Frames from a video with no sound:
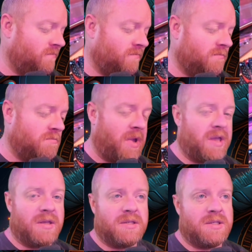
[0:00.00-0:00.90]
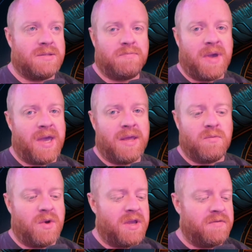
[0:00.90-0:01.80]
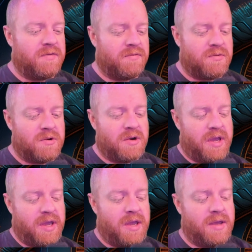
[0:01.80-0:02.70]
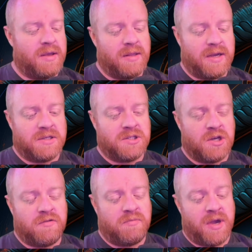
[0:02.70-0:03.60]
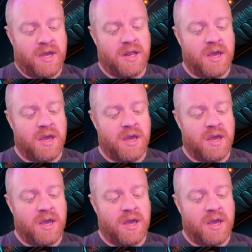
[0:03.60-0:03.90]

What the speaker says: balance pad weave for like a soft pad.